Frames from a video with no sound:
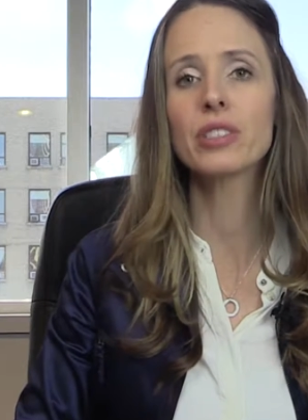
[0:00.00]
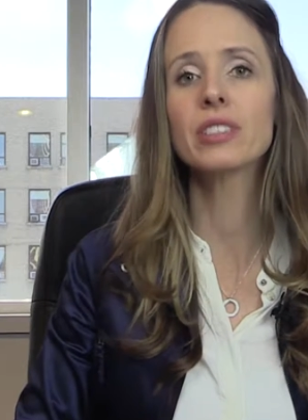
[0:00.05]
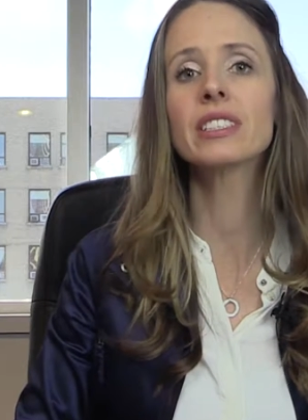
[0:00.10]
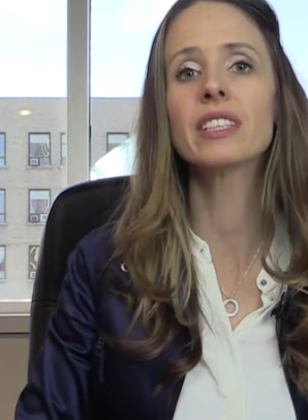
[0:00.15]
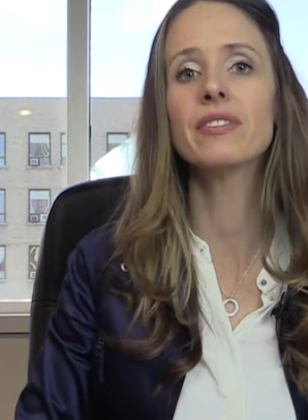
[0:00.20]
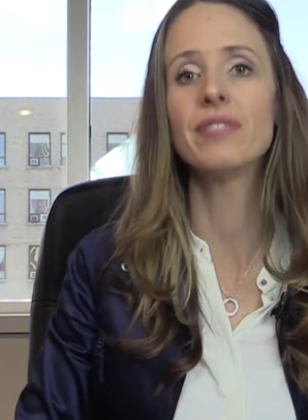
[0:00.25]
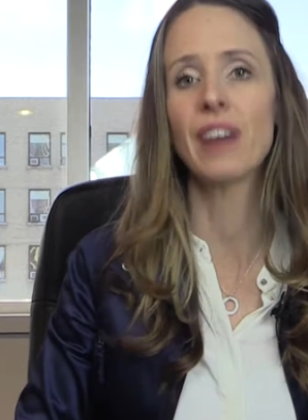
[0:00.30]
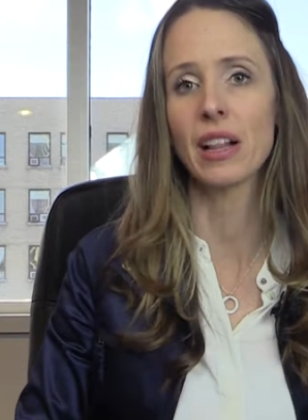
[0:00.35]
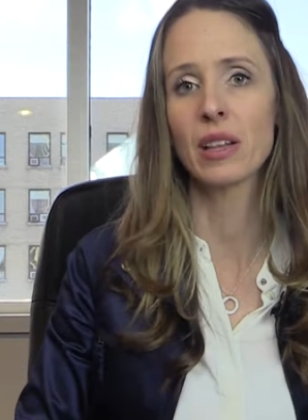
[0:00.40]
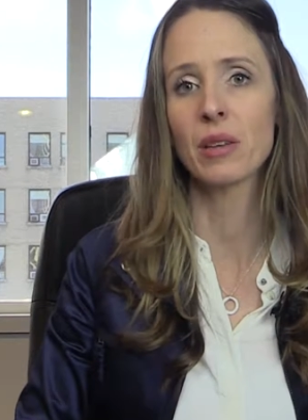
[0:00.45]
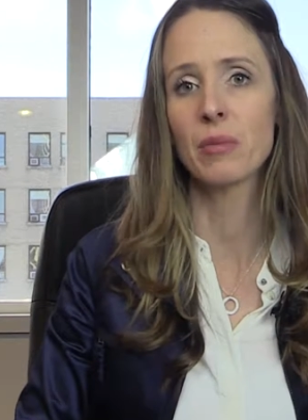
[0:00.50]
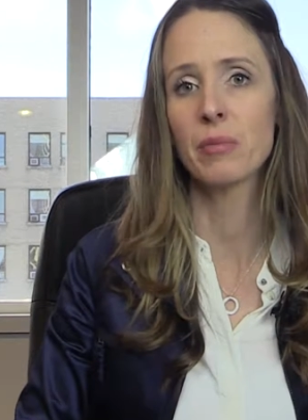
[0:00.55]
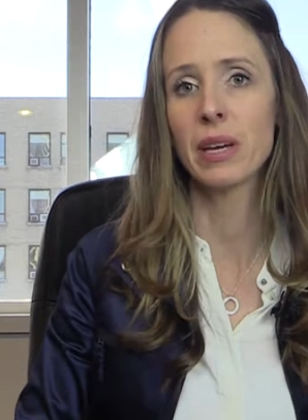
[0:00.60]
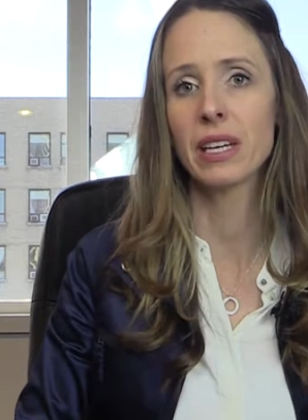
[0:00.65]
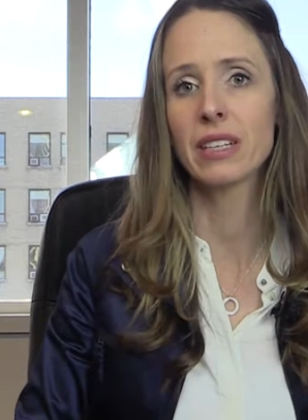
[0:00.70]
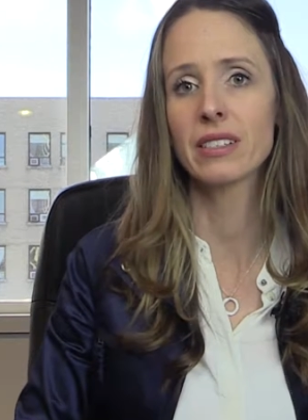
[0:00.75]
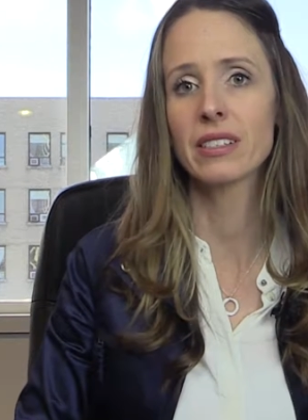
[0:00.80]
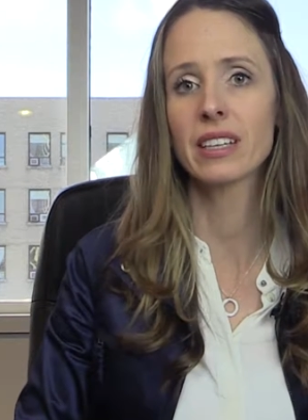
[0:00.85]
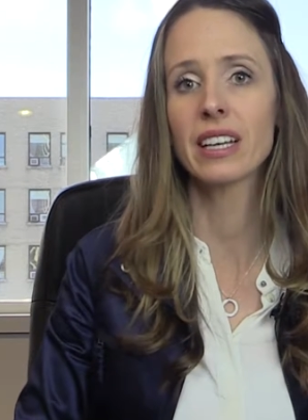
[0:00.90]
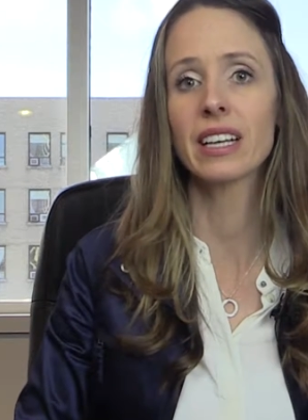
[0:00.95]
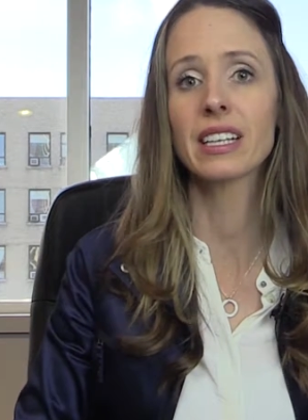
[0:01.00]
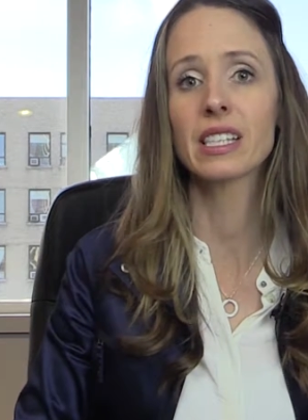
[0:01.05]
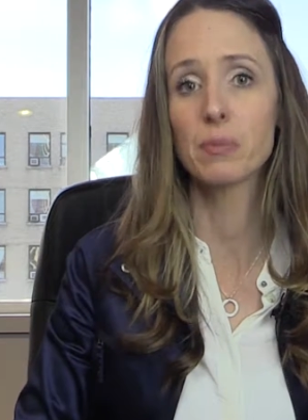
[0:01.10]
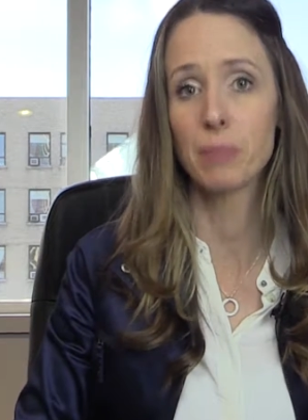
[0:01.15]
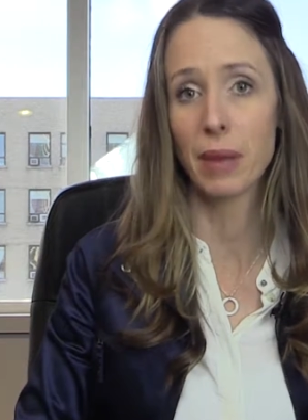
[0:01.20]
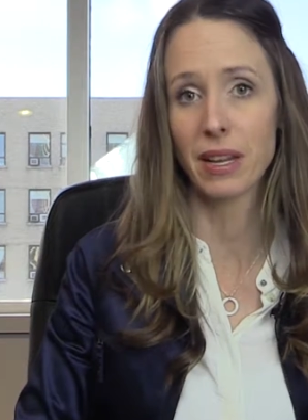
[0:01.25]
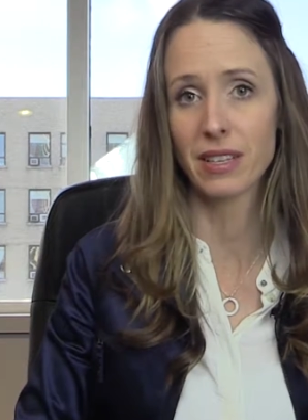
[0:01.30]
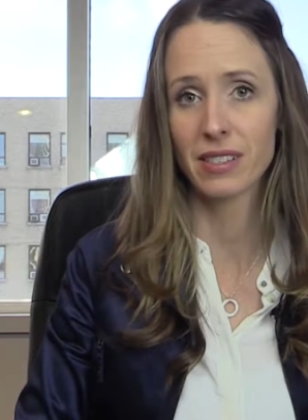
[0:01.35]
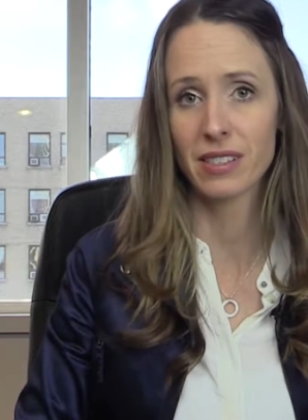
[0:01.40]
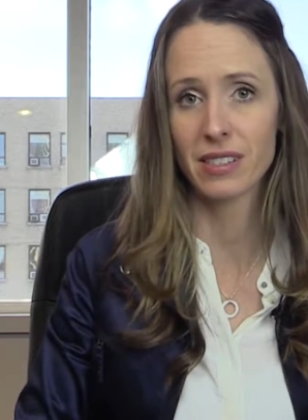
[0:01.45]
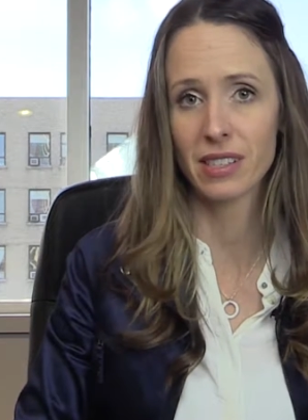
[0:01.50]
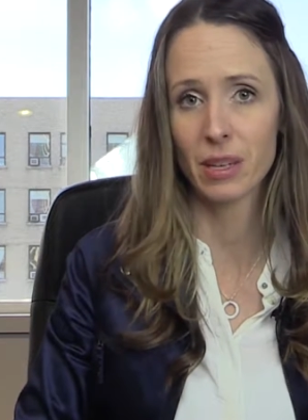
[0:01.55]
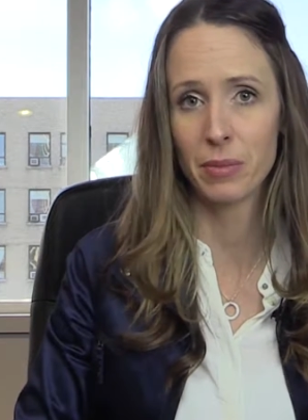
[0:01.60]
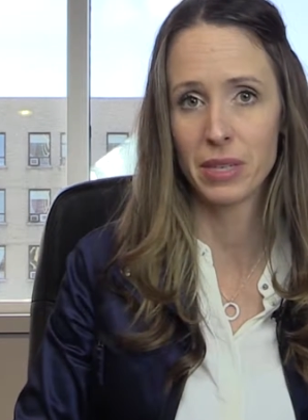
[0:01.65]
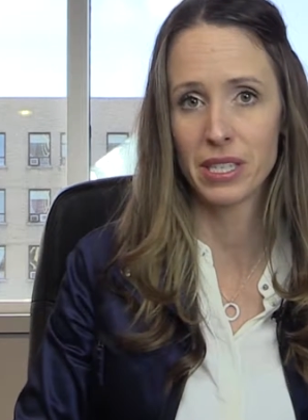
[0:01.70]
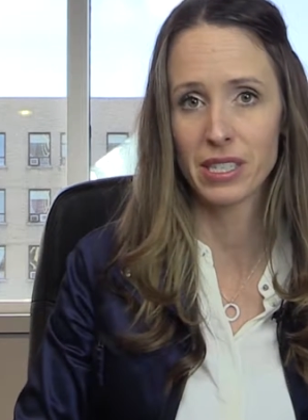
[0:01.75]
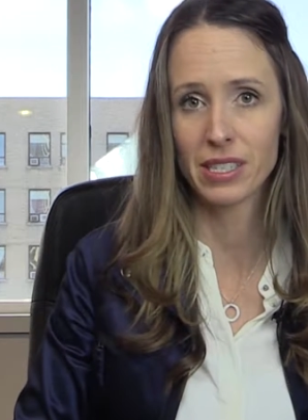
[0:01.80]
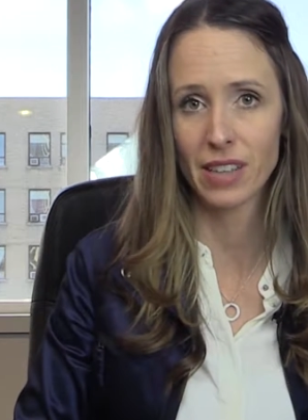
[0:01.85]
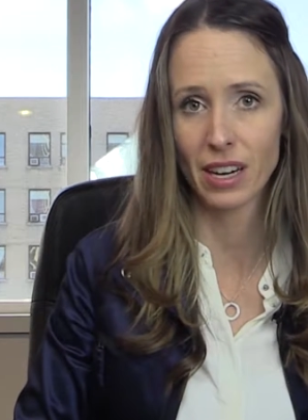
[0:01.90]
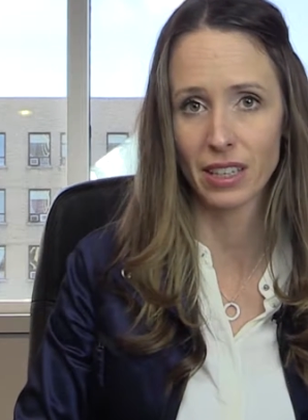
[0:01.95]
development expenses can be
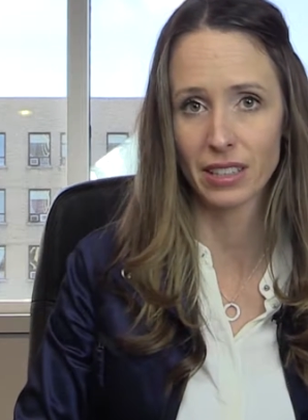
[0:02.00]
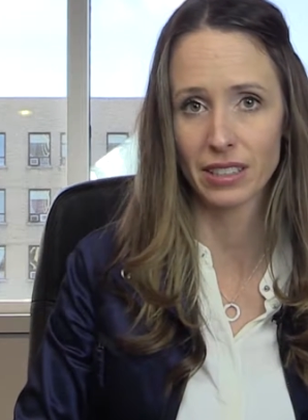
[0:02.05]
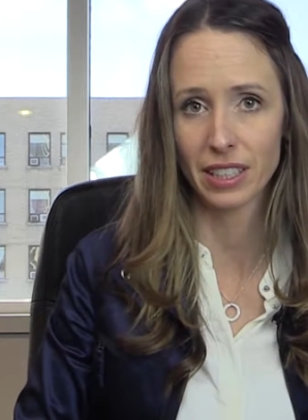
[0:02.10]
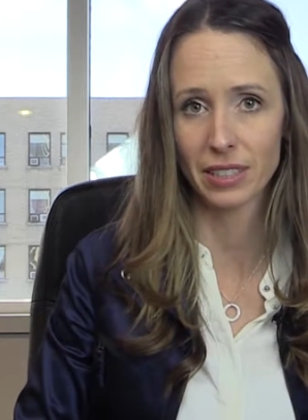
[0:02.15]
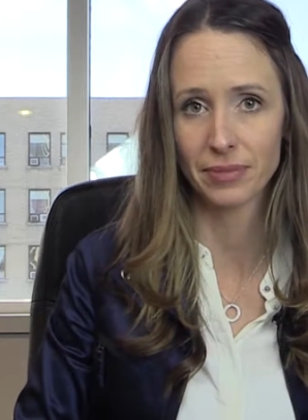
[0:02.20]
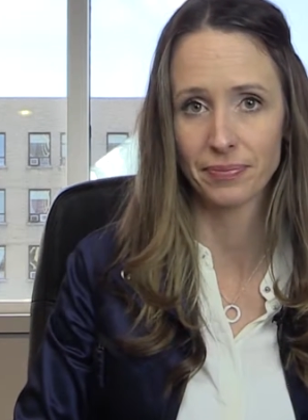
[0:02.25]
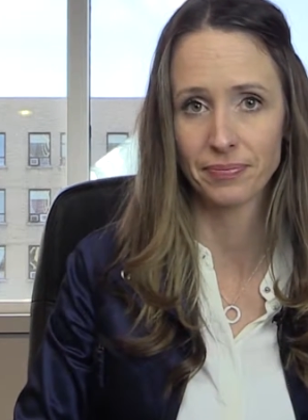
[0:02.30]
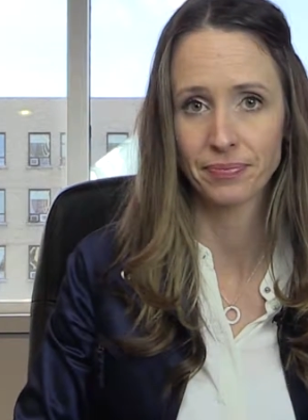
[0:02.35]
deducted.